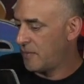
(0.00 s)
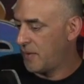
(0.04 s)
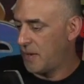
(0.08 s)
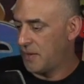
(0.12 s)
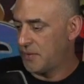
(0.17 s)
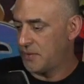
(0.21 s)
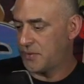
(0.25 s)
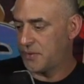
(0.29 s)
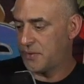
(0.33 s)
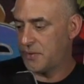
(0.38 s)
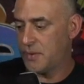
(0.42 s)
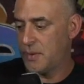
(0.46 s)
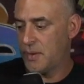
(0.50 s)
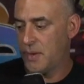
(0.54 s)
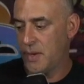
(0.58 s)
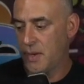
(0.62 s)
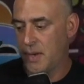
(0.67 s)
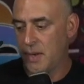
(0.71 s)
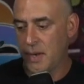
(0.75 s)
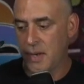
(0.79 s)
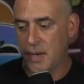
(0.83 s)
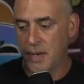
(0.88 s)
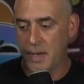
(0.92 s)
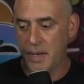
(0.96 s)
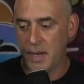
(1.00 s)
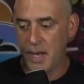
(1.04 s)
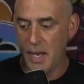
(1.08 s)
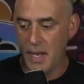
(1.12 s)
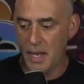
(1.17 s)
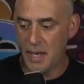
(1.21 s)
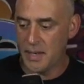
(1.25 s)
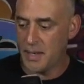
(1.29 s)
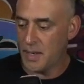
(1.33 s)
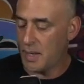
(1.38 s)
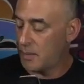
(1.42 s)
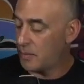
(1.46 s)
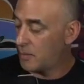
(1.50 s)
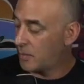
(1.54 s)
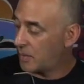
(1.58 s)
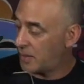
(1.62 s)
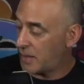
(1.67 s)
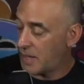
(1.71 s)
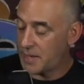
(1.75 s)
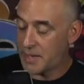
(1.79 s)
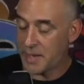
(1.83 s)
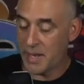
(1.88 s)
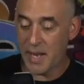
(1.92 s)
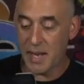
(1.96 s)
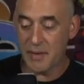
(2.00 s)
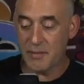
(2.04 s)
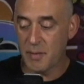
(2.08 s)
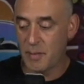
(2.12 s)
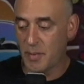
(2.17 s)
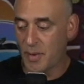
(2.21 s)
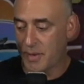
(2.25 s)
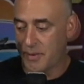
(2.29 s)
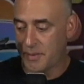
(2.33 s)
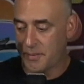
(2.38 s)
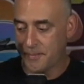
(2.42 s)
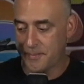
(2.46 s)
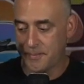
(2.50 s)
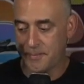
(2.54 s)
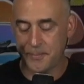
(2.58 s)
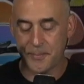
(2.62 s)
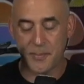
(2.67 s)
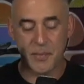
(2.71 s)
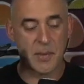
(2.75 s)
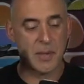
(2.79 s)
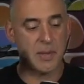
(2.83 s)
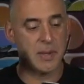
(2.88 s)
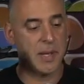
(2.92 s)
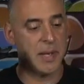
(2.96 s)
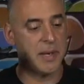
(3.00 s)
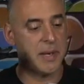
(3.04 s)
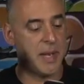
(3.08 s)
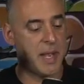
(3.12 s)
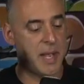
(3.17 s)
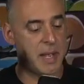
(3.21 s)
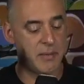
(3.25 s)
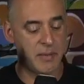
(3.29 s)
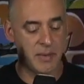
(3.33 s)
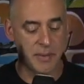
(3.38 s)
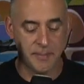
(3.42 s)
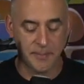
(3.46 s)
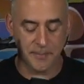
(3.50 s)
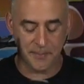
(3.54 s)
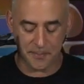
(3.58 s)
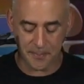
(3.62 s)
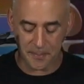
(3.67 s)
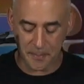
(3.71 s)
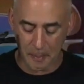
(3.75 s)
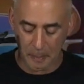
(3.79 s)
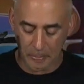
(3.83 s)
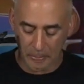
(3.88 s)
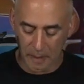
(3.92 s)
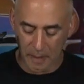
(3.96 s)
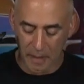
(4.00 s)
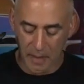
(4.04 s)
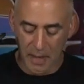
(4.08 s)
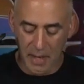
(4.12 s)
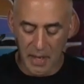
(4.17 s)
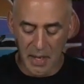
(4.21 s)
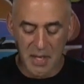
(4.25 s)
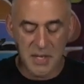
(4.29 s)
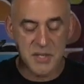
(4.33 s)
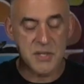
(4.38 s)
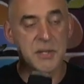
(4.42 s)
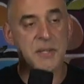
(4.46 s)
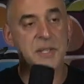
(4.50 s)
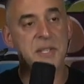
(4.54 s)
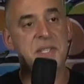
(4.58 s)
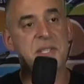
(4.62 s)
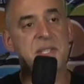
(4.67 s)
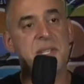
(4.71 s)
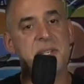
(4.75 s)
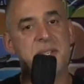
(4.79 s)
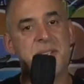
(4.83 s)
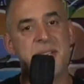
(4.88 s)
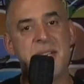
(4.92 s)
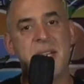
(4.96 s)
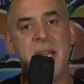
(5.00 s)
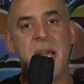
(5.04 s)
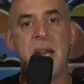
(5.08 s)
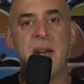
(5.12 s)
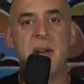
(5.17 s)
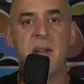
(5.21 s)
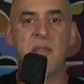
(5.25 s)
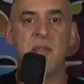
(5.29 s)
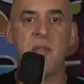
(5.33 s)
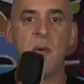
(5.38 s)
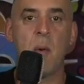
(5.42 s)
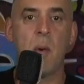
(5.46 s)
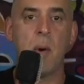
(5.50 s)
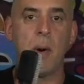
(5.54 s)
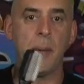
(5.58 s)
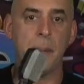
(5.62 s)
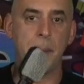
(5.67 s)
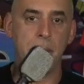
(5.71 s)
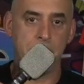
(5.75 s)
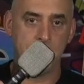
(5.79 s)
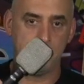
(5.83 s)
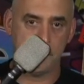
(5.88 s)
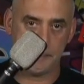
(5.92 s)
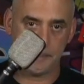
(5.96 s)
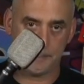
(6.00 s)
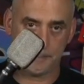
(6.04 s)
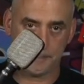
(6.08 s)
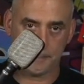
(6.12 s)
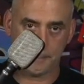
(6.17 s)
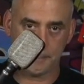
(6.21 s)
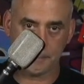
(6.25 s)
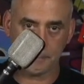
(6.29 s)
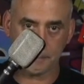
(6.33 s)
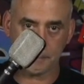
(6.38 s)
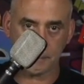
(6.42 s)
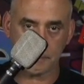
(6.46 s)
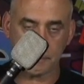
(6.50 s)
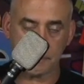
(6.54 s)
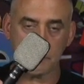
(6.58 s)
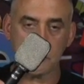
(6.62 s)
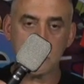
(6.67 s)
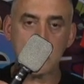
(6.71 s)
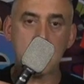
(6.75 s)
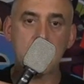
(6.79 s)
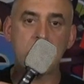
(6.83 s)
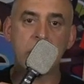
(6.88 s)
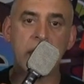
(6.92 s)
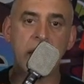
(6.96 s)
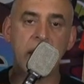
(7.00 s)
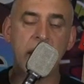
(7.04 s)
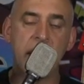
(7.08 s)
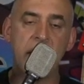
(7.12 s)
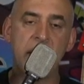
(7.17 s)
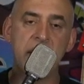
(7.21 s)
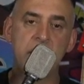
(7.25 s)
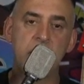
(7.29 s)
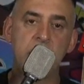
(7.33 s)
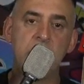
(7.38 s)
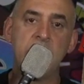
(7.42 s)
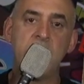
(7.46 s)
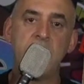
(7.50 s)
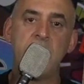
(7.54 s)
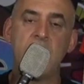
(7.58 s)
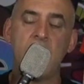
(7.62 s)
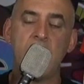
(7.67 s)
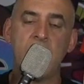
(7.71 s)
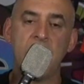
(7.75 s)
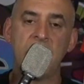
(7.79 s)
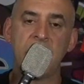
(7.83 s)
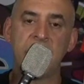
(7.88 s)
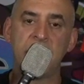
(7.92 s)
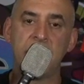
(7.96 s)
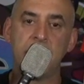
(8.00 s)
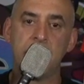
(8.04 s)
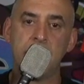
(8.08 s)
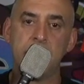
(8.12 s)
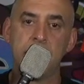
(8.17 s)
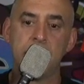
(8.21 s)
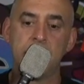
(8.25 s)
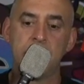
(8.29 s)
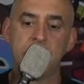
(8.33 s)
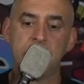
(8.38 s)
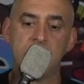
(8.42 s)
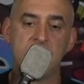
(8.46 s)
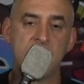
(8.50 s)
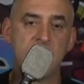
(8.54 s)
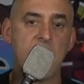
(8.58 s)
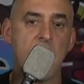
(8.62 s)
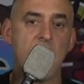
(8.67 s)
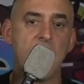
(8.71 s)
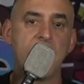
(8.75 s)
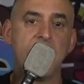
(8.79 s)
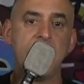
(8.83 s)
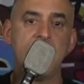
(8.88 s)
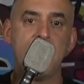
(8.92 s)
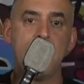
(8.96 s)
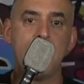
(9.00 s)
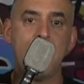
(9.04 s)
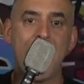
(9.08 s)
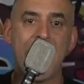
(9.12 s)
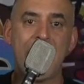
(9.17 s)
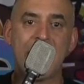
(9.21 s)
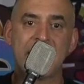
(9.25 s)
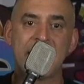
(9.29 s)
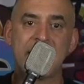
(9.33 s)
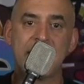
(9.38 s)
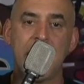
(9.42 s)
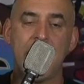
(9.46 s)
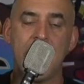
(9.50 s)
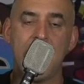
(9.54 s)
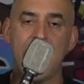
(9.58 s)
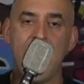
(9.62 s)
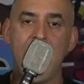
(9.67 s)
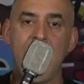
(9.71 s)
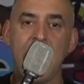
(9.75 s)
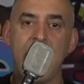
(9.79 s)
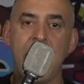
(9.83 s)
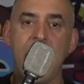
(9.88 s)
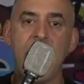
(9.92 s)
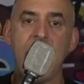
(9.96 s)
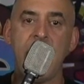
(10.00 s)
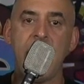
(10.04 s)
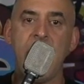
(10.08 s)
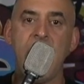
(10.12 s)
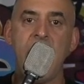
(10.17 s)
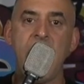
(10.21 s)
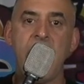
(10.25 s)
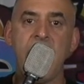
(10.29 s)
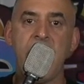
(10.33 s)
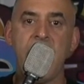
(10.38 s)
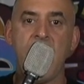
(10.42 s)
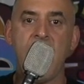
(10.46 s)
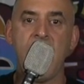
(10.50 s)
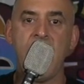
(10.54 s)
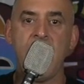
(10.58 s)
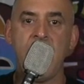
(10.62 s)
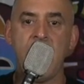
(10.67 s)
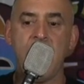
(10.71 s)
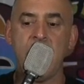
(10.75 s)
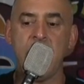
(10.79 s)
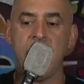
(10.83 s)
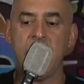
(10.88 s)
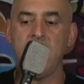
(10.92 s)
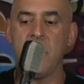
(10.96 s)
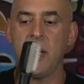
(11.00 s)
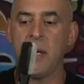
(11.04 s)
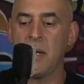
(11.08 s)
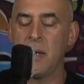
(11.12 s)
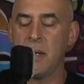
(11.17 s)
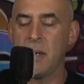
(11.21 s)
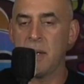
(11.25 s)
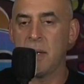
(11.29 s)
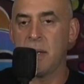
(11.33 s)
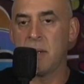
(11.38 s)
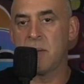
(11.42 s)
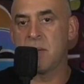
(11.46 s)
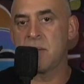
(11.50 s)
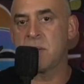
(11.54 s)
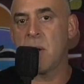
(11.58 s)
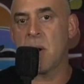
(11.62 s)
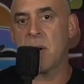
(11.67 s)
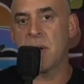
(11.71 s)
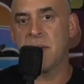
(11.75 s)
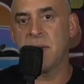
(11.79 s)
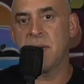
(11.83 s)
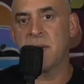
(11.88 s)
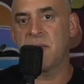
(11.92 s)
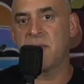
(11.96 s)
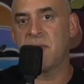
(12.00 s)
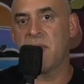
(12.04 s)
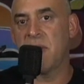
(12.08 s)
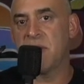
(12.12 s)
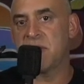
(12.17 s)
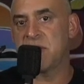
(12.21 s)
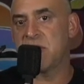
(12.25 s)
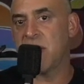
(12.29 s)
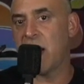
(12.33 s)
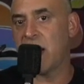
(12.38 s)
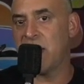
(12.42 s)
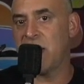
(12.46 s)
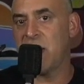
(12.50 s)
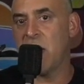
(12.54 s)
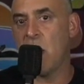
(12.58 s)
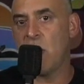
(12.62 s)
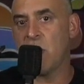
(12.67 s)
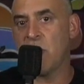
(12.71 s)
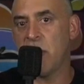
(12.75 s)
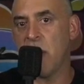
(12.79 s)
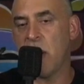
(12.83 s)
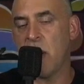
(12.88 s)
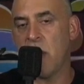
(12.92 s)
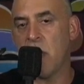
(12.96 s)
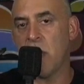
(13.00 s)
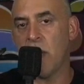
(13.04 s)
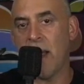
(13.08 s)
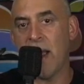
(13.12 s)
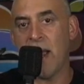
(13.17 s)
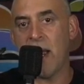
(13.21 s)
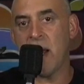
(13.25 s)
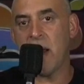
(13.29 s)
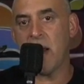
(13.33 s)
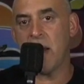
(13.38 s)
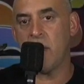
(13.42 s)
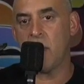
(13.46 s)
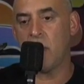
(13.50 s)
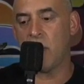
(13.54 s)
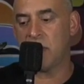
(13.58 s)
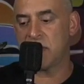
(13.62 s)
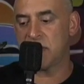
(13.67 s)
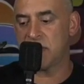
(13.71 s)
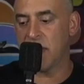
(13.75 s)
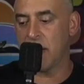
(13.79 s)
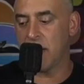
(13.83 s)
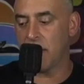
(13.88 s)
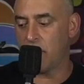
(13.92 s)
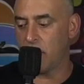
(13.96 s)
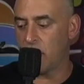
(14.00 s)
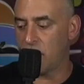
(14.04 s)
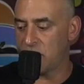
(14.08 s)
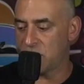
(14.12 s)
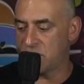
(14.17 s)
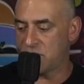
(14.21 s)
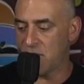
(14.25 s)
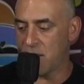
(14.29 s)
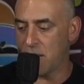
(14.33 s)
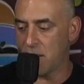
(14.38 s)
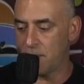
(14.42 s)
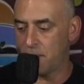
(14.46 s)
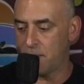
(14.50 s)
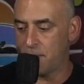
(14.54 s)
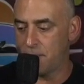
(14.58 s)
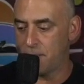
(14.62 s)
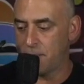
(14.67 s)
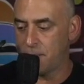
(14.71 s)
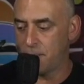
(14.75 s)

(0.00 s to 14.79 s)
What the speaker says: events. And I'm glad to have you, brother. Glad to have you. So this is the D84. It is really awesome. Talking in the backside. Hey, hey, hey, hey. Talking in the front side. Yo, yo, hey, what's up? What's up?